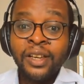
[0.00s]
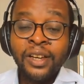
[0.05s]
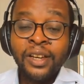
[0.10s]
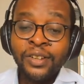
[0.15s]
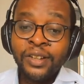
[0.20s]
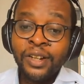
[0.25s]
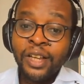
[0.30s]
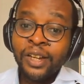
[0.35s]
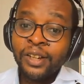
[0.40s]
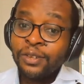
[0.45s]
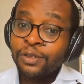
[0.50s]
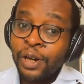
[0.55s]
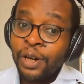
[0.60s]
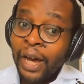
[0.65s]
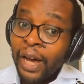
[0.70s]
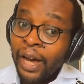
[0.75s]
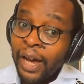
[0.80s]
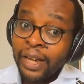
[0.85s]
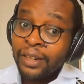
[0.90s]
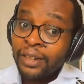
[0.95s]
And you're like, no,
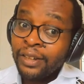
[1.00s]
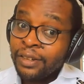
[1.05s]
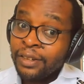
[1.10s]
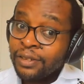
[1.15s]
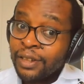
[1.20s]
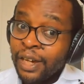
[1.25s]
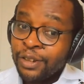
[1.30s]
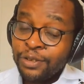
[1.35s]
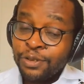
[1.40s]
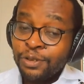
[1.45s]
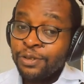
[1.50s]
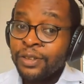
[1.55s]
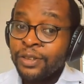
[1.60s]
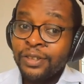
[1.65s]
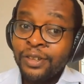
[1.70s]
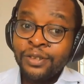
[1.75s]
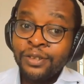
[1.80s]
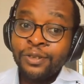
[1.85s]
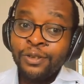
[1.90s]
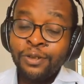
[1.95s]
I
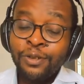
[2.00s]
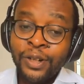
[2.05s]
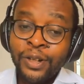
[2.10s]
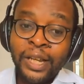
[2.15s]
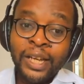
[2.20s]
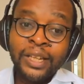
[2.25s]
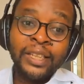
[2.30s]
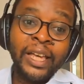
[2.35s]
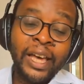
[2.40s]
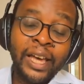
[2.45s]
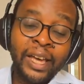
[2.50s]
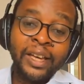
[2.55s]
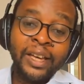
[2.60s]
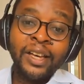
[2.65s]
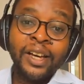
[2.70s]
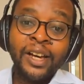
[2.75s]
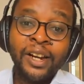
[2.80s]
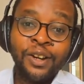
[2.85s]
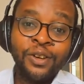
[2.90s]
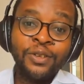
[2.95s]
don't need to look like the
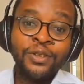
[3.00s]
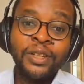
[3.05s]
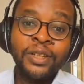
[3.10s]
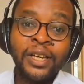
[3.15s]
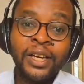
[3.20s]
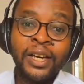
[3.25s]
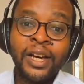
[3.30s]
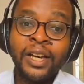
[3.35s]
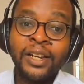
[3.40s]
ENCA around here.